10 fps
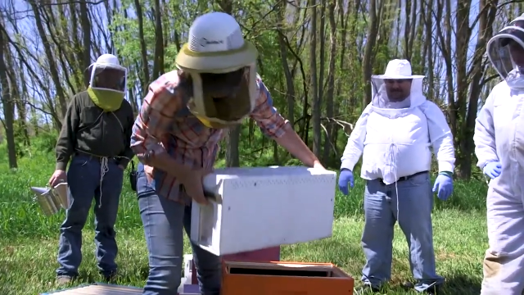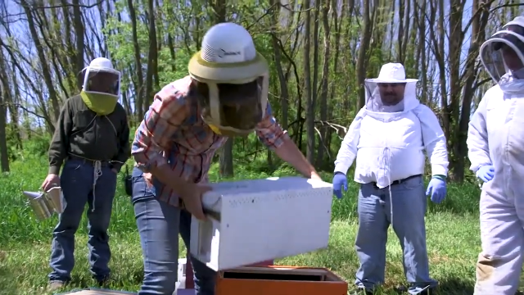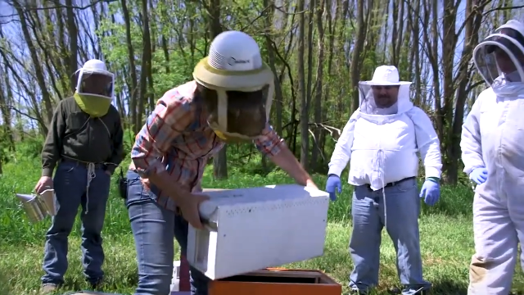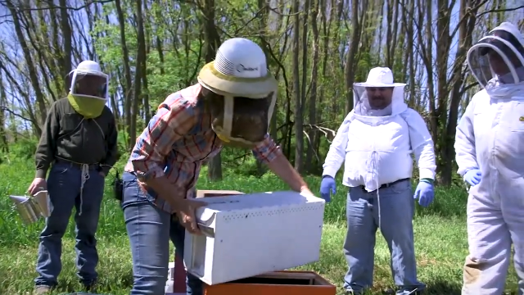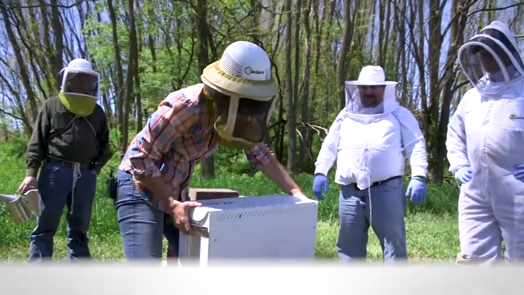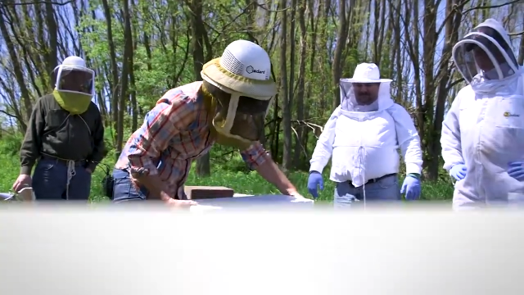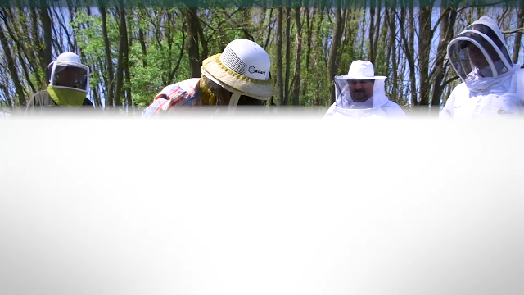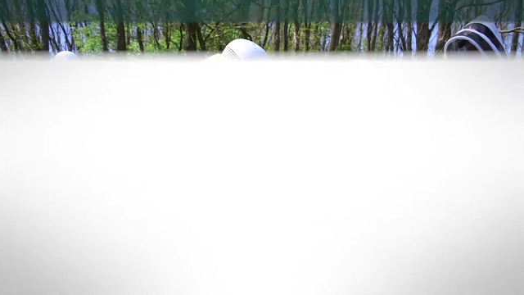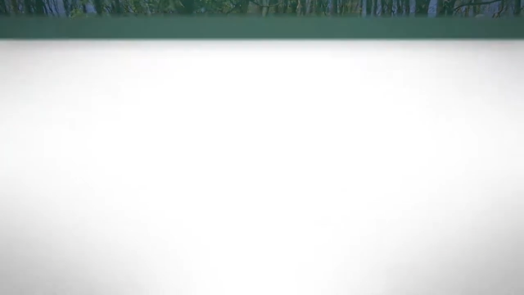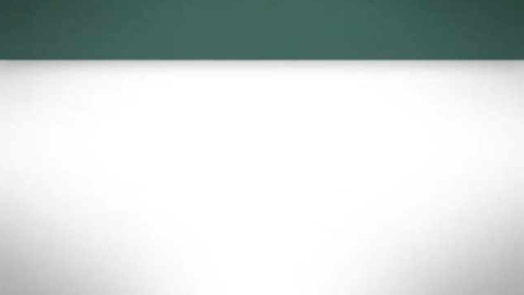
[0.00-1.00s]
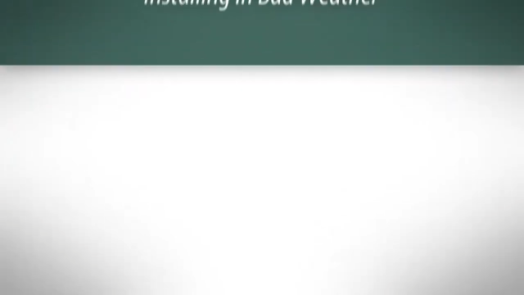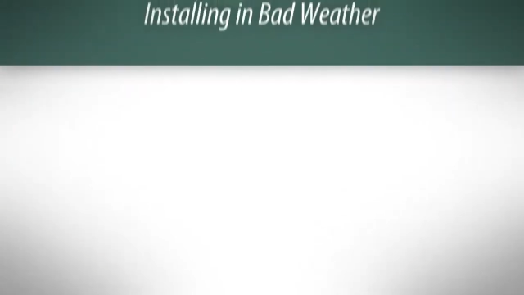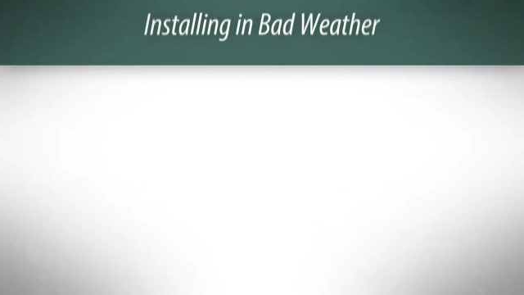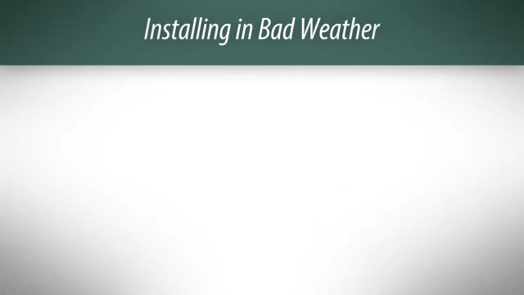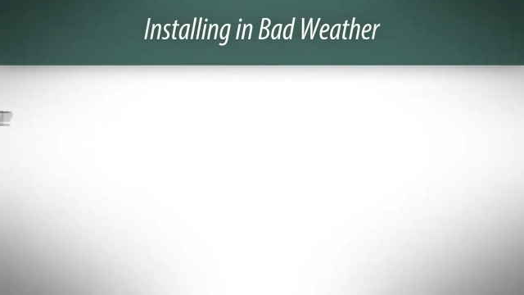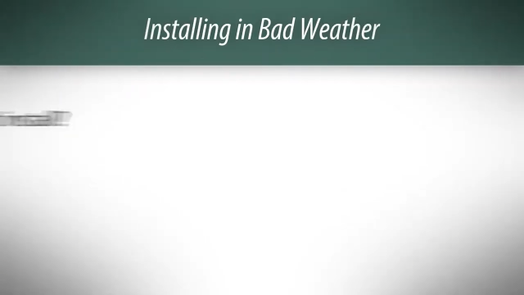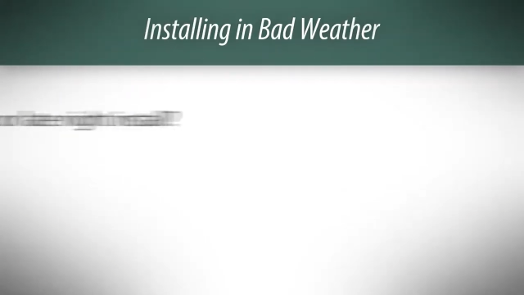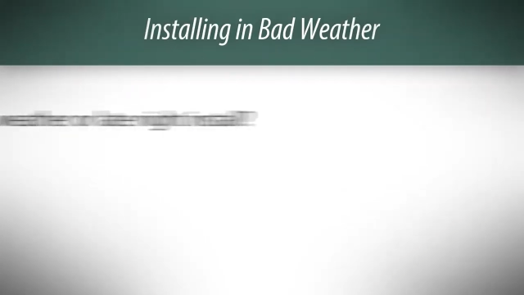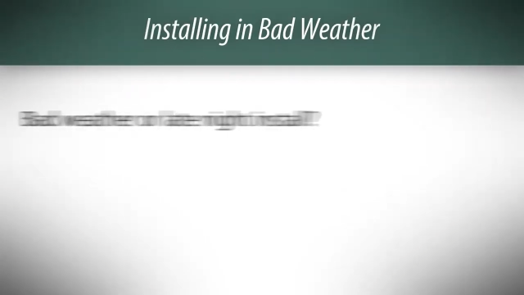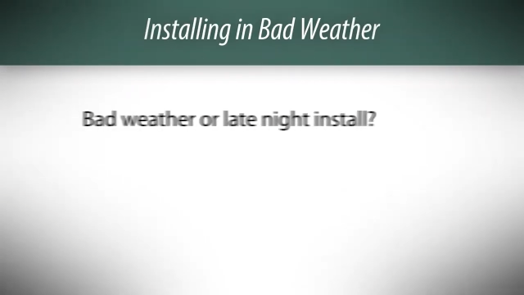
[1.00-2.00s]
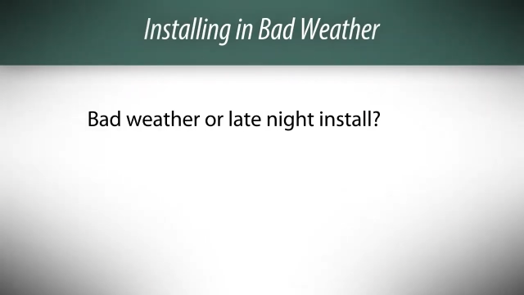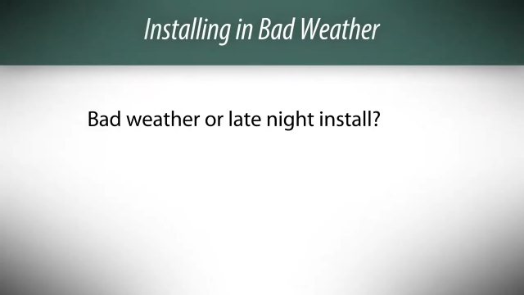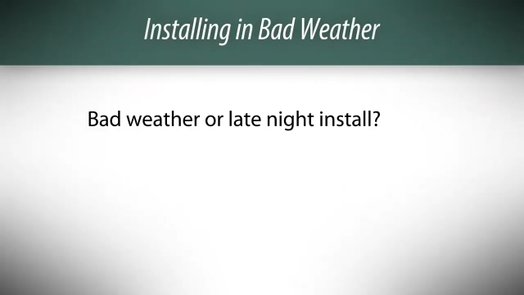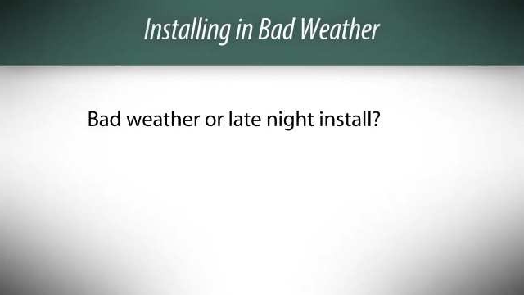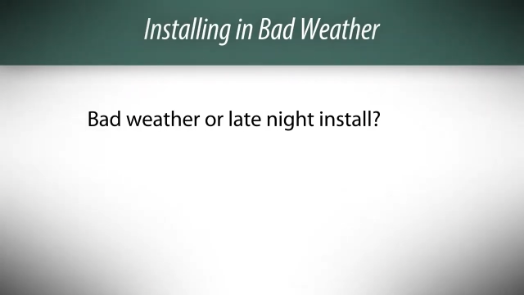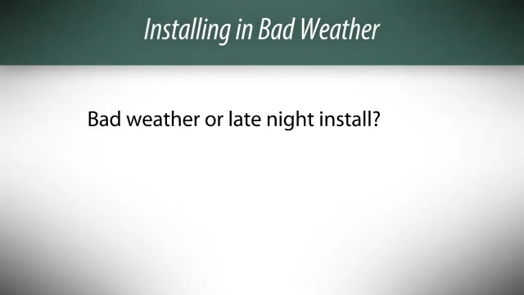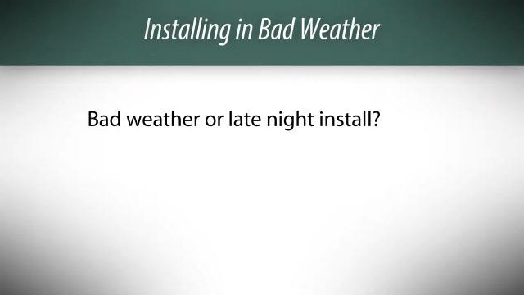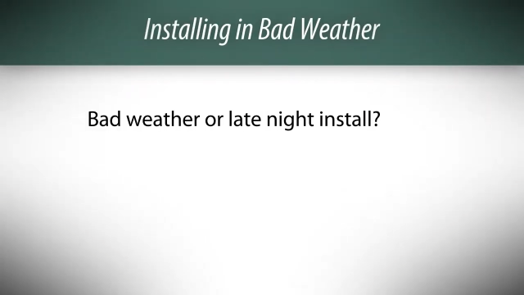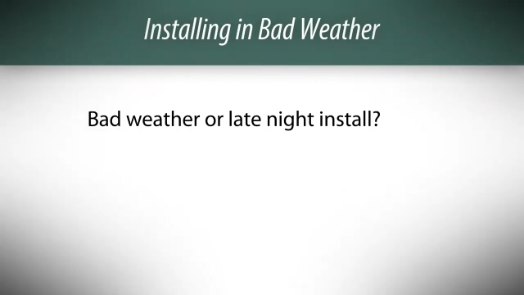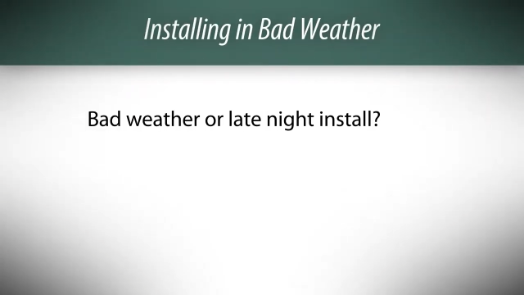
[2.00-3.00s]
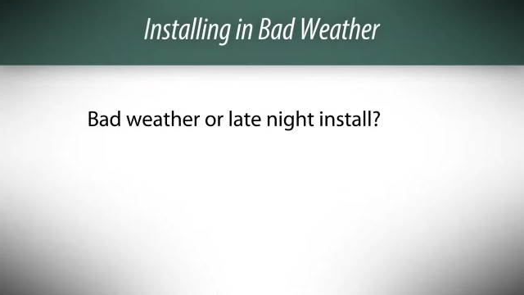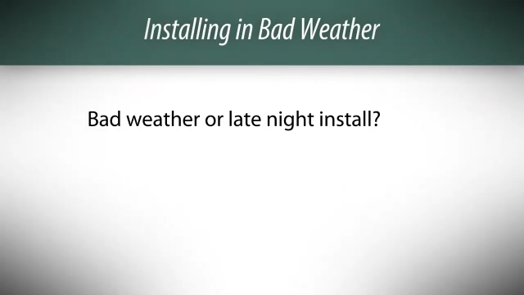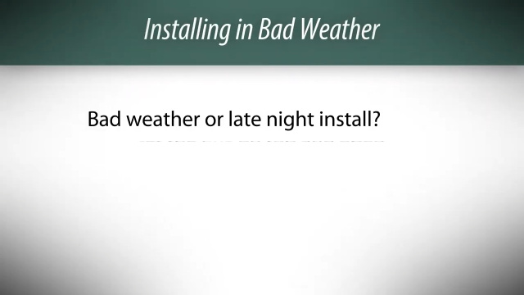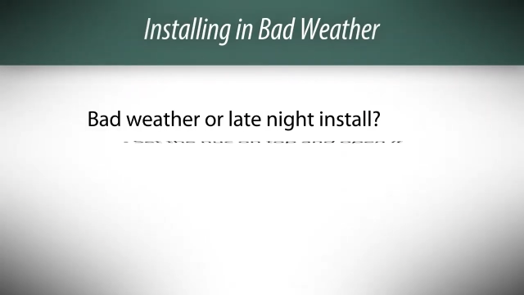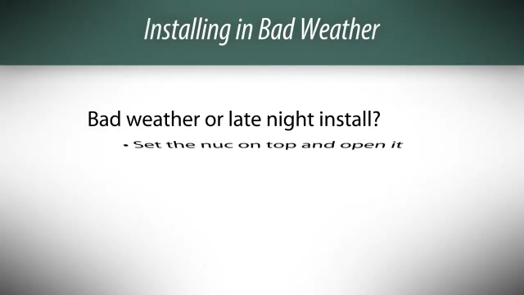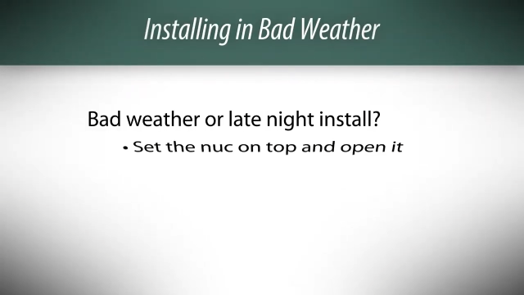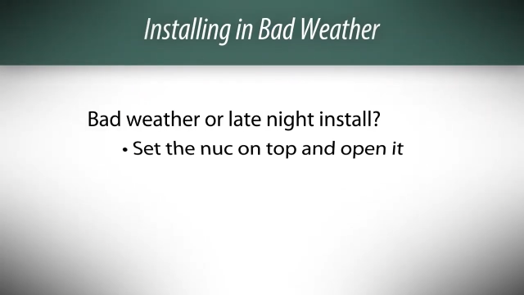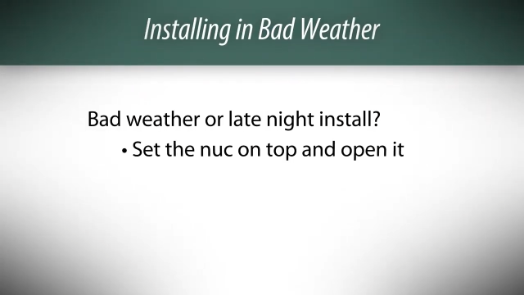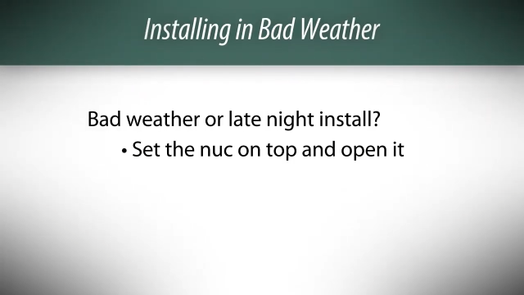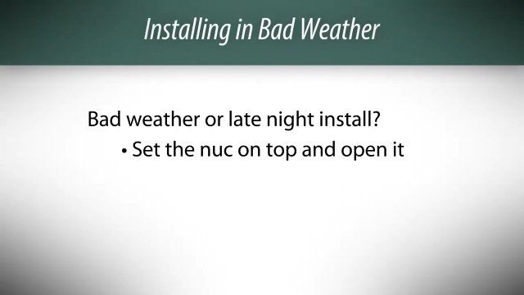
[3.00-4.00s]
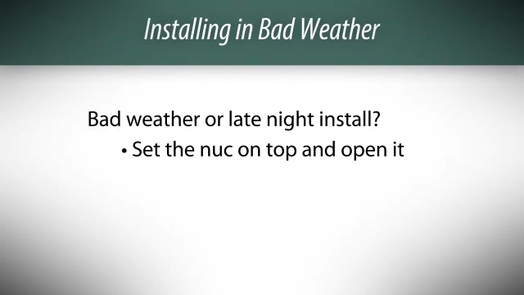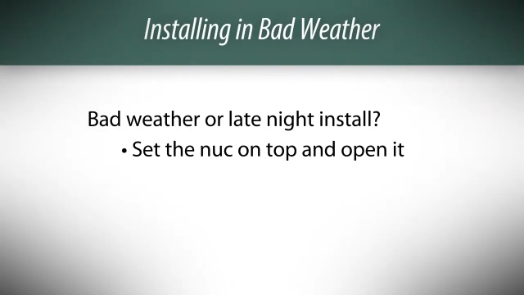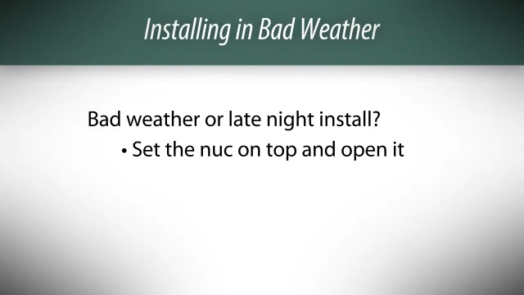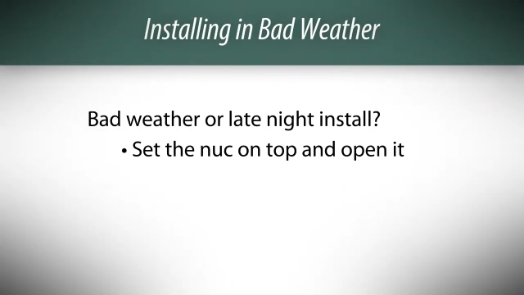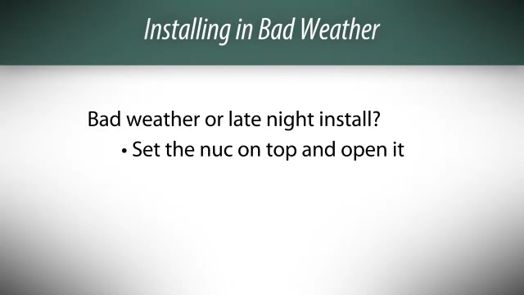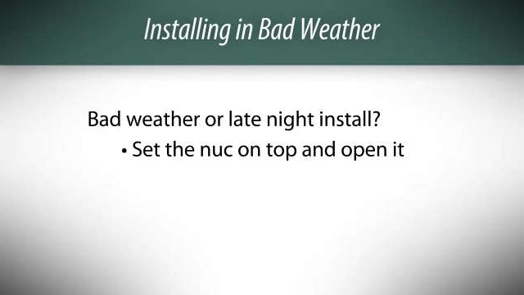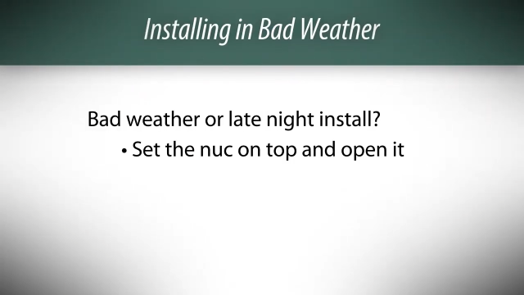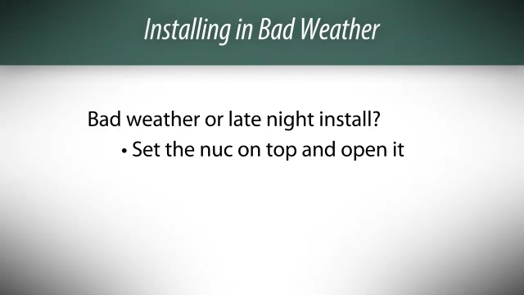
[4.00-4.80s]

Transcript: [unreadable: no face in view]